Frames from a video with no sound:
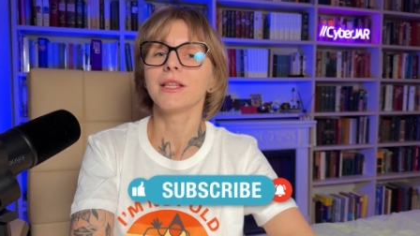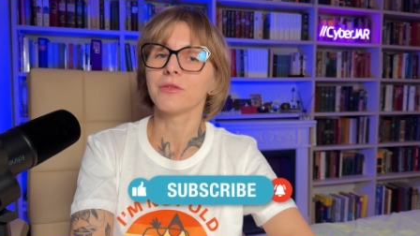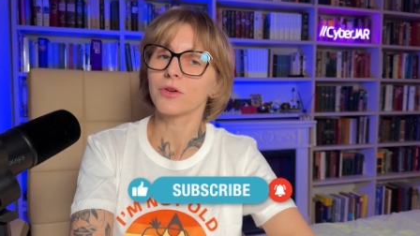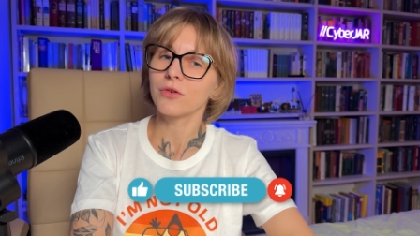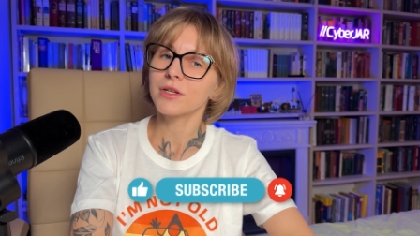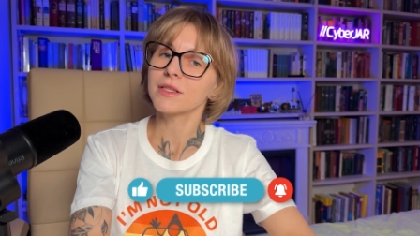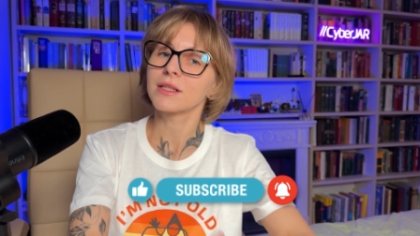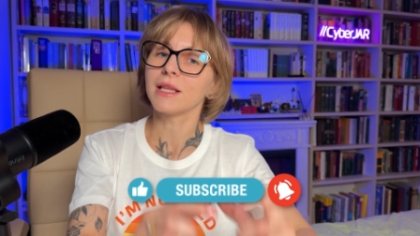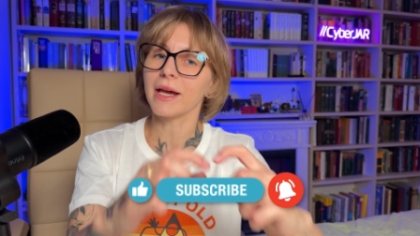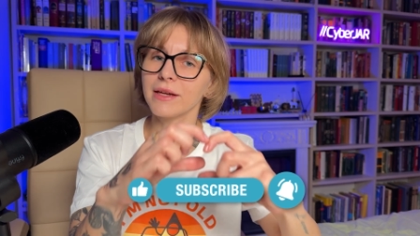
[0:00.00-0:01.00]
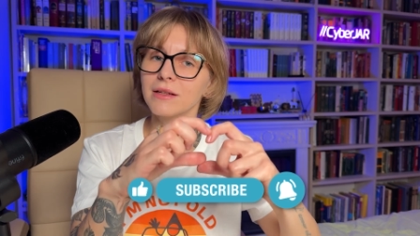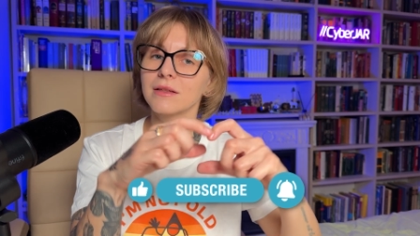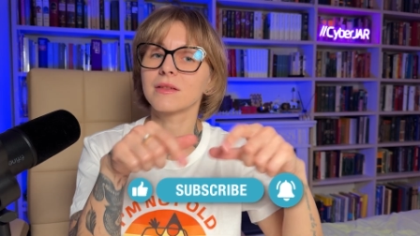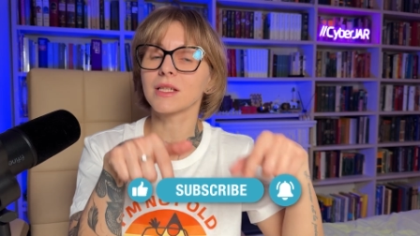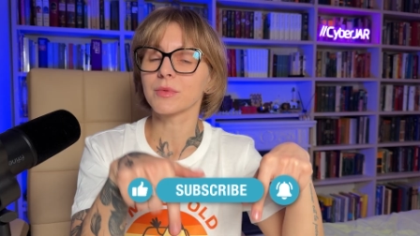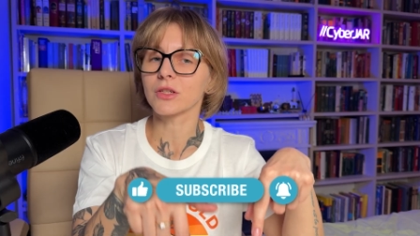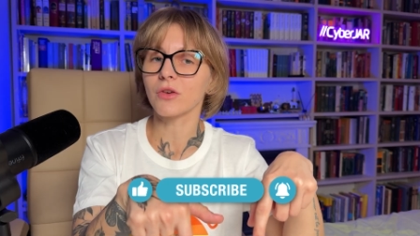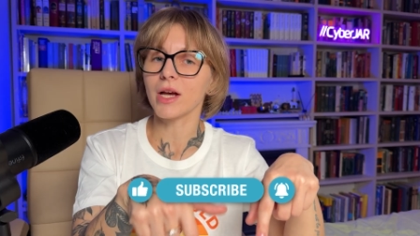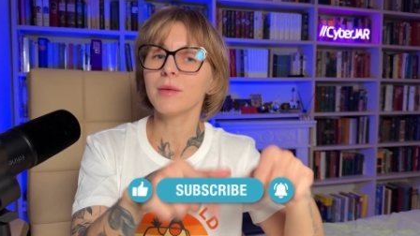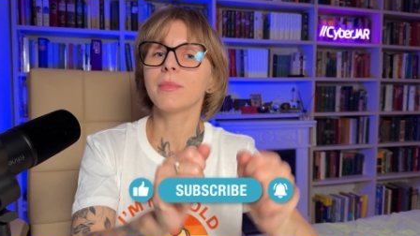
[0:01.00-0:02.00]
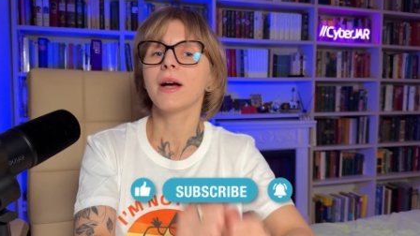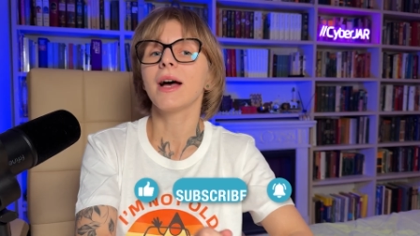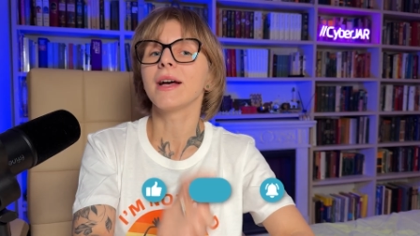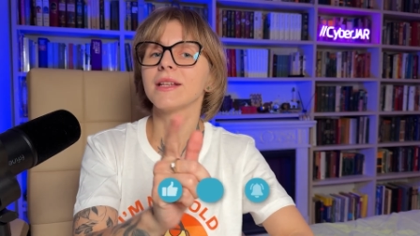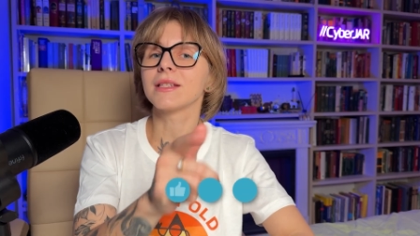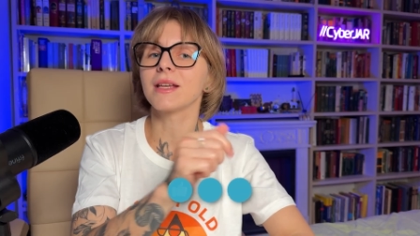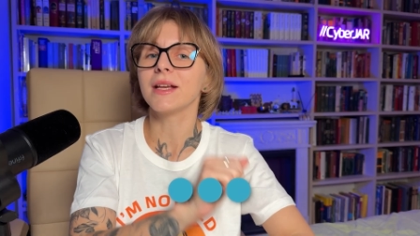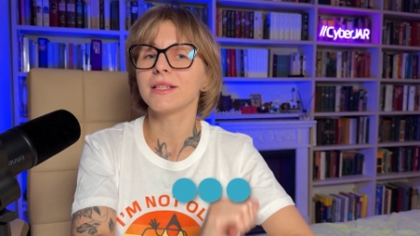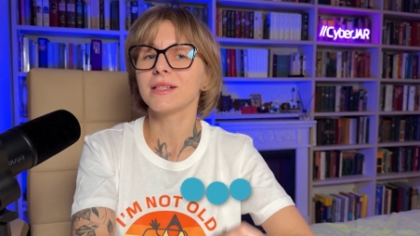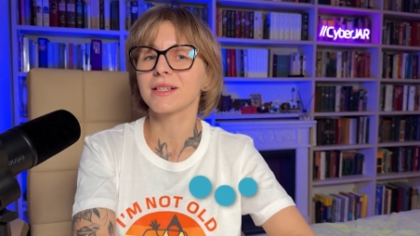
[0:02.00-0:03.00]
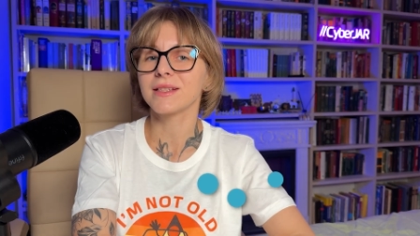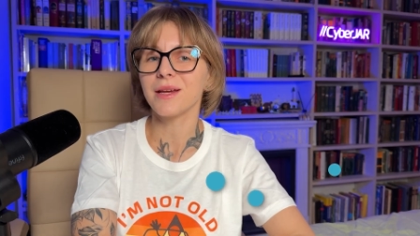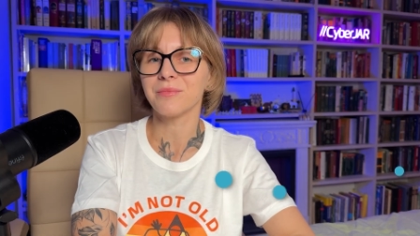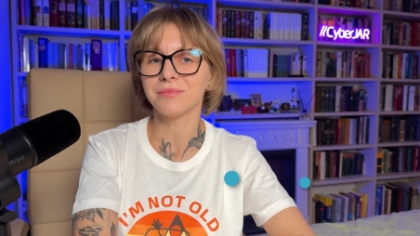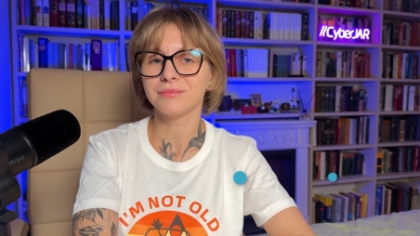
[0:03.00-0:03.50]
And of course, like, subscribe, and until next time.